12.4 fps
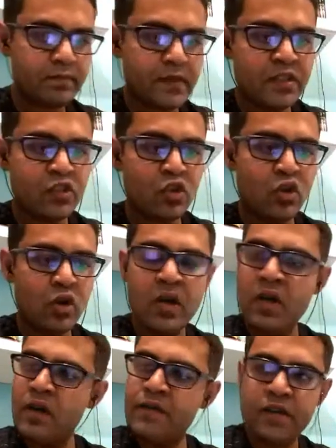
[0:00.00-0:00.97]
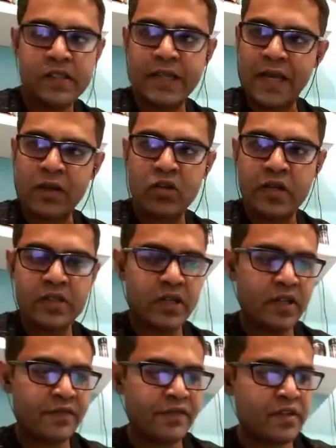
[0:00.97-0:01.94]
So first calculate the
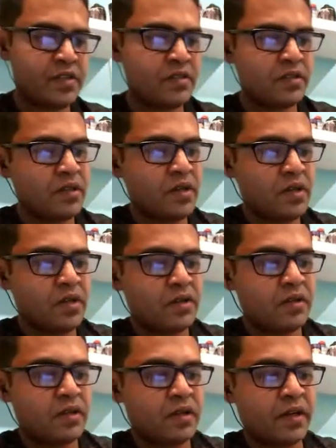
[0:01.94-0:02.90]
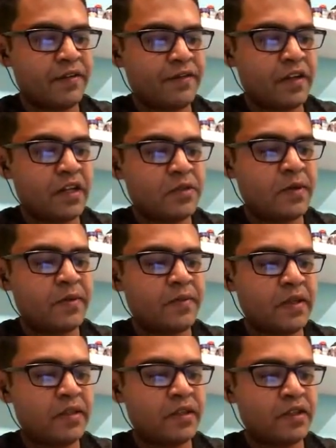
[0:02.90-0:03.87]
difference. The difference between
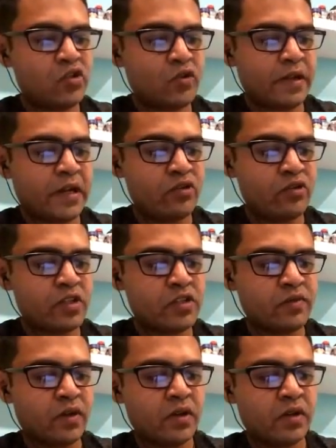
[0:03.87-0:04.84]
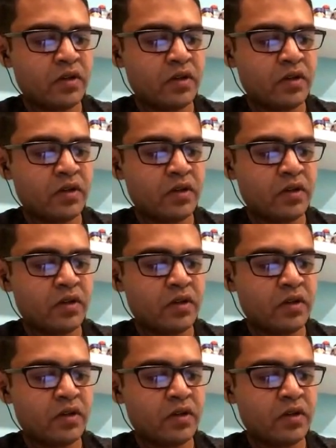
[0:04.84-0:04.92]
these two values is what?